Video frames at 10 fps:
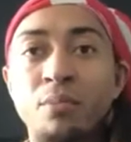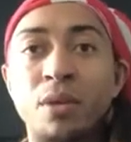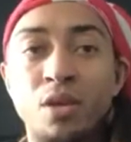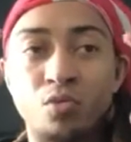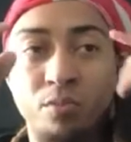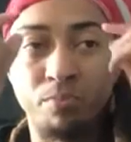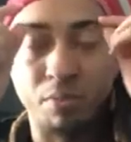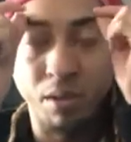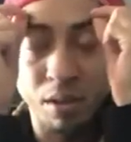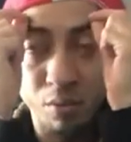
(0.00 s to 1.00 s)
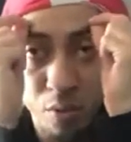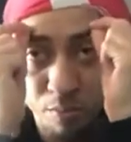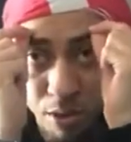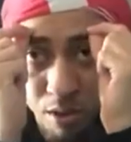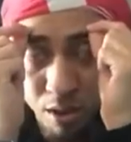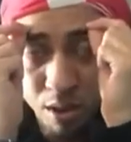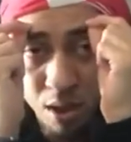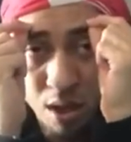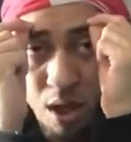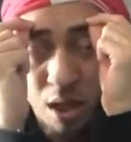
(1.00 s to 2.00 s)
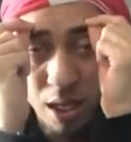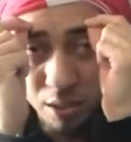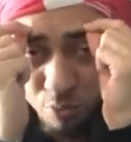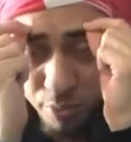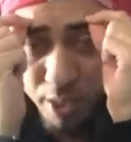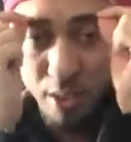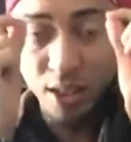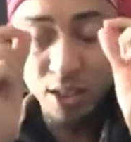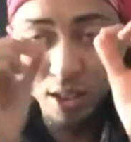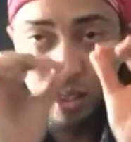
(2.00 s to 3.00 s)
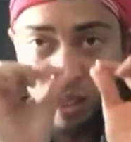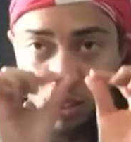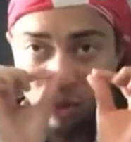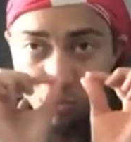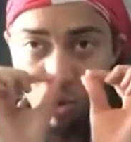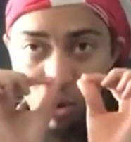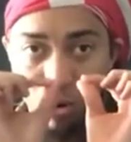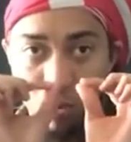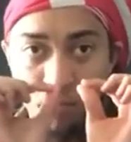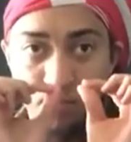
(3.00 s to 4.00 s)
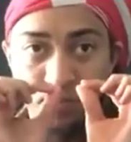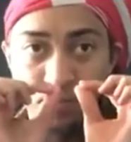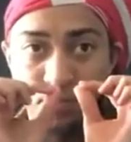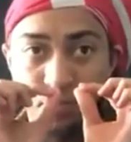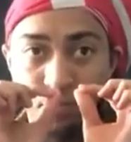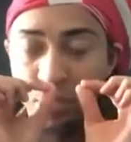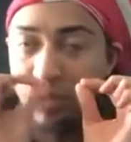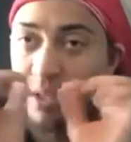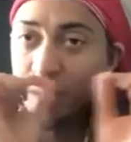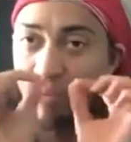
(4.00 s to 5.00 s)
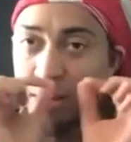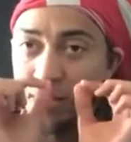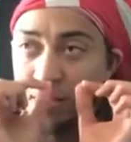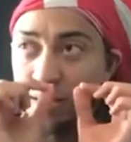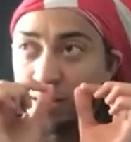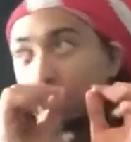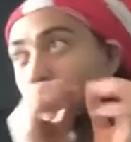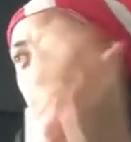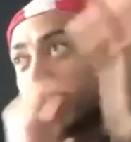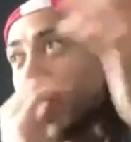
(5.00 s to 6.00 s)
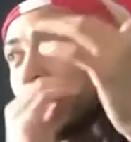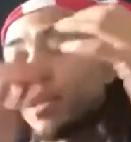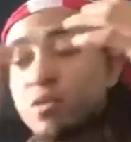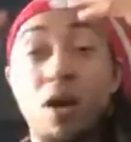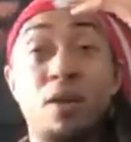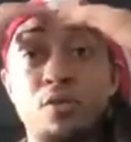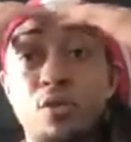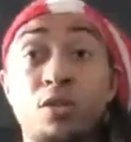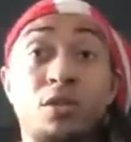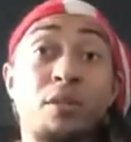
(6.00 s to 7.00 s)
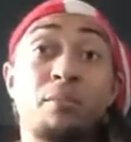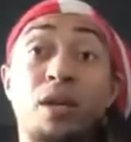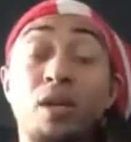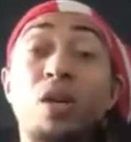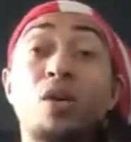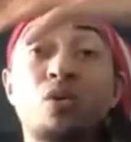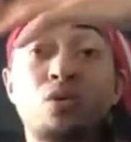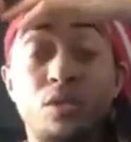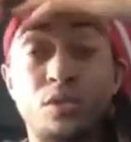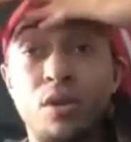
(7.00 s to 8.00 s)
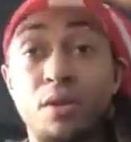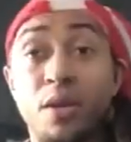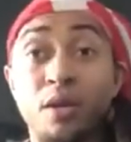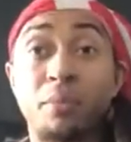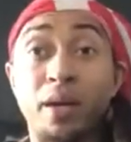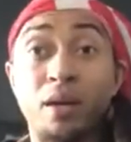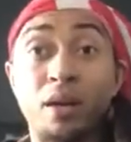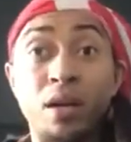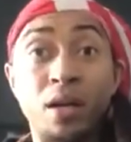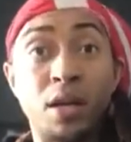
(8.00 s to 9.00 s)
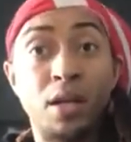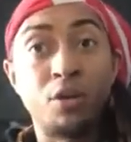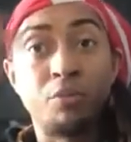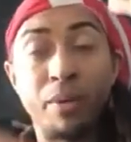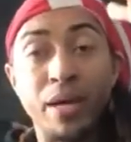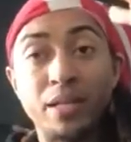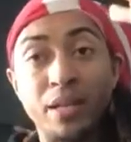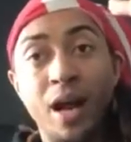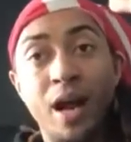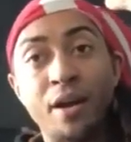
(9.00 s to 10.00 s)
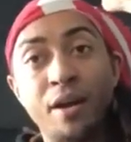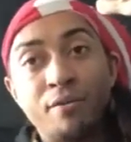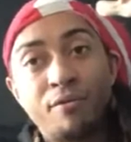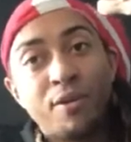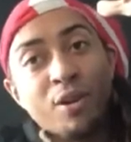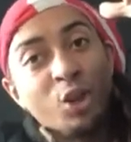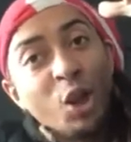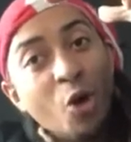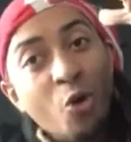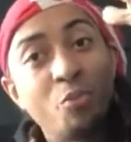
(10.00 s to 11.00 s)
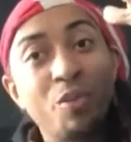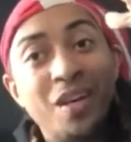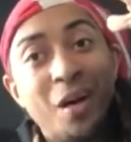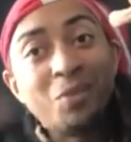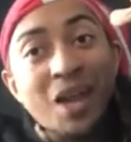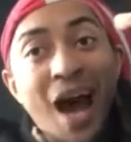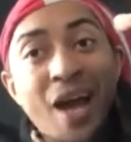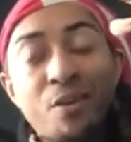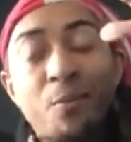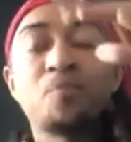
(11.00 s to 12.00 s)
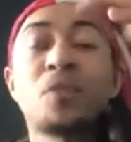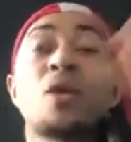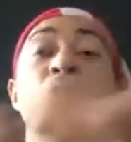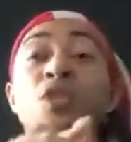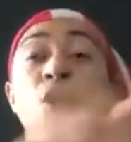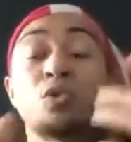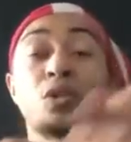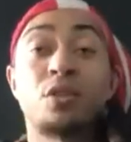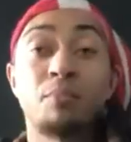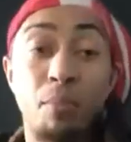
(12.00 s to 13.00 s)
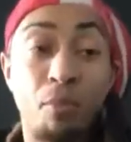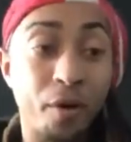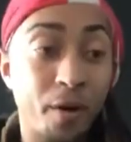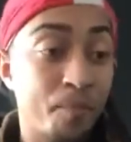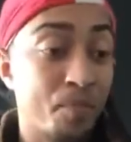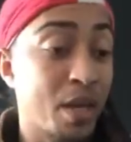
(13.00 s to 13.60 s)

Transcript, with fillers: and because we've, we've been a lot of times been conditioned to think small, but it's the same process. And again, that's why if you start setting bigger goals and start thinking bigger, then your baseline of low becomes higher. This goes into my point.